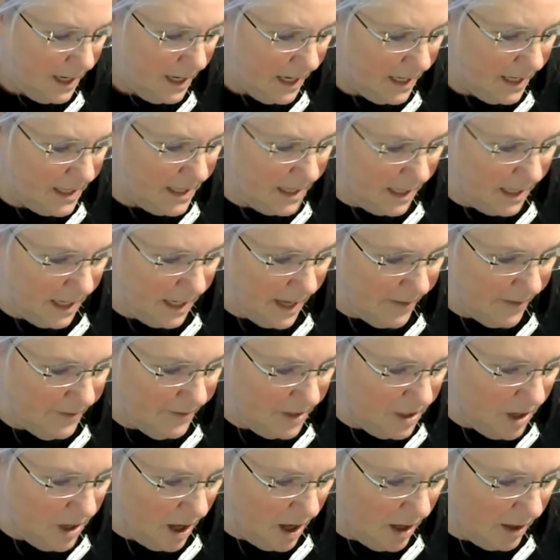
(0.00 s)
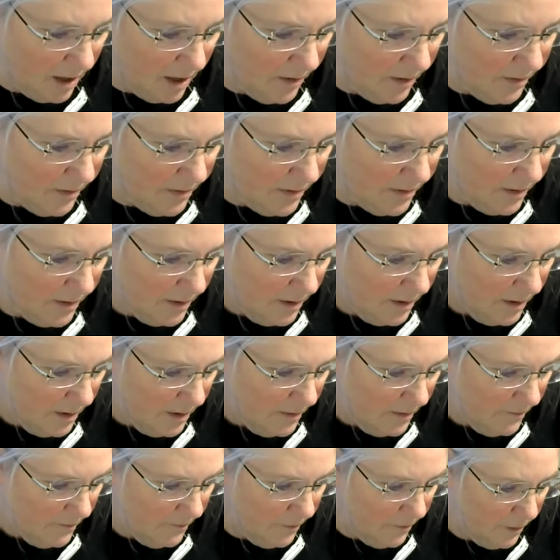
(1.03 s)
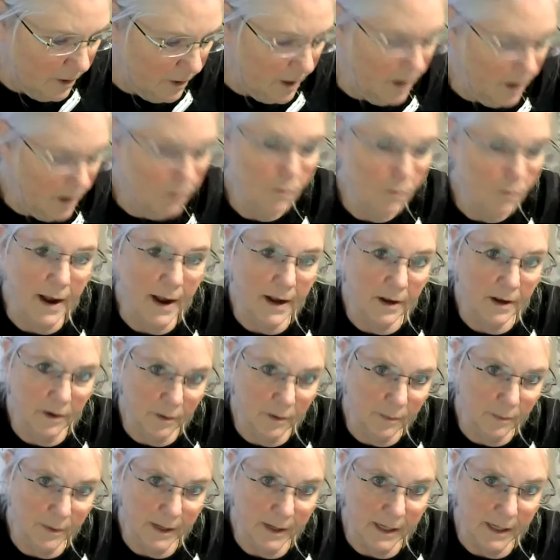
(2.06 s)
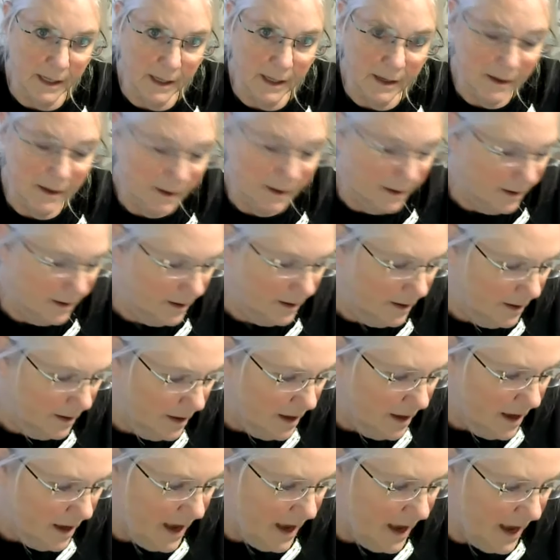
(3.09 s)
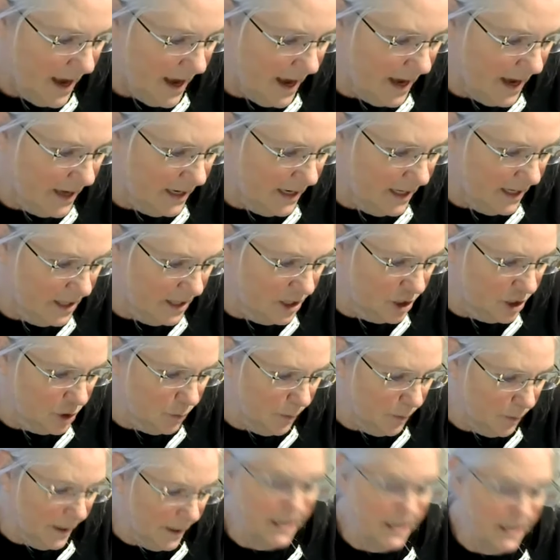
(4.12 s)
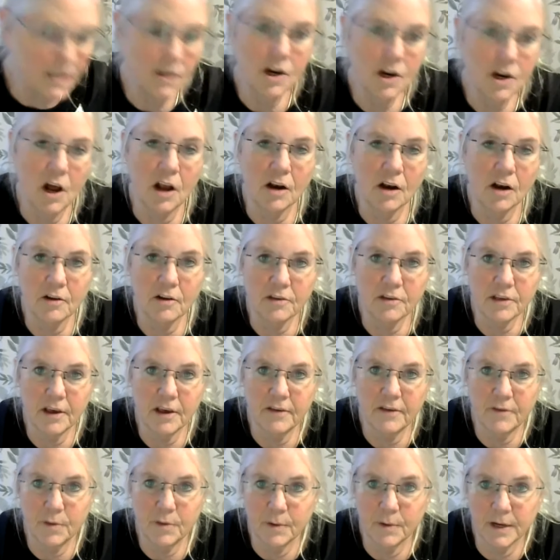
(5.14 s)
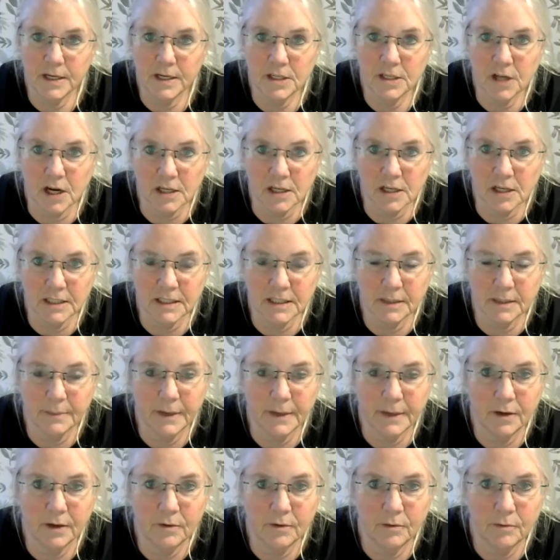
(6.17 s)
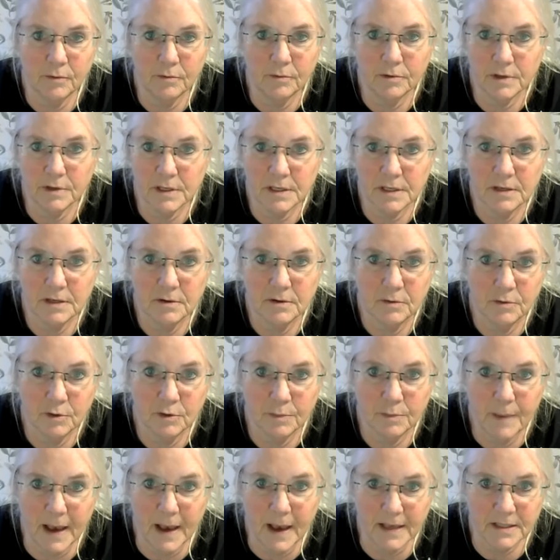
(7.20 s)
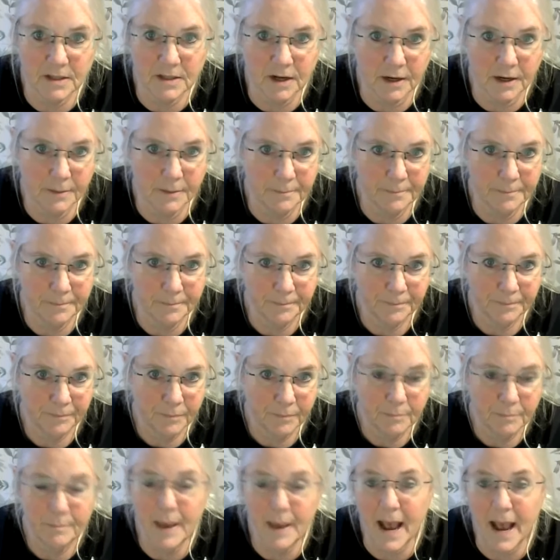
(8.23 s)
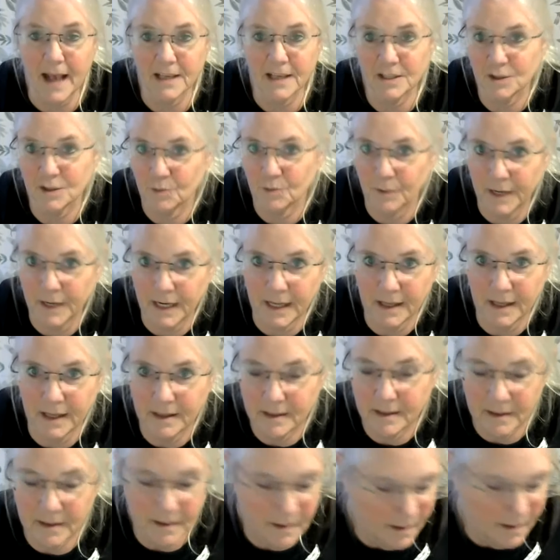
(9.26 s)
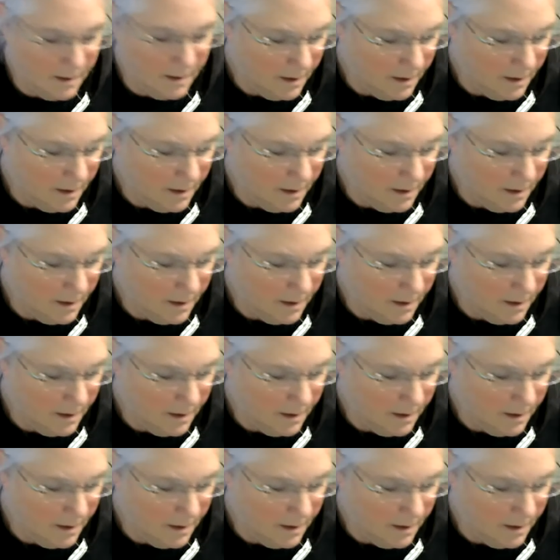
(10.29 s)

It's $11 for a regular reading. And it's $22 if you want to talk to somebody who's passed on, past readings.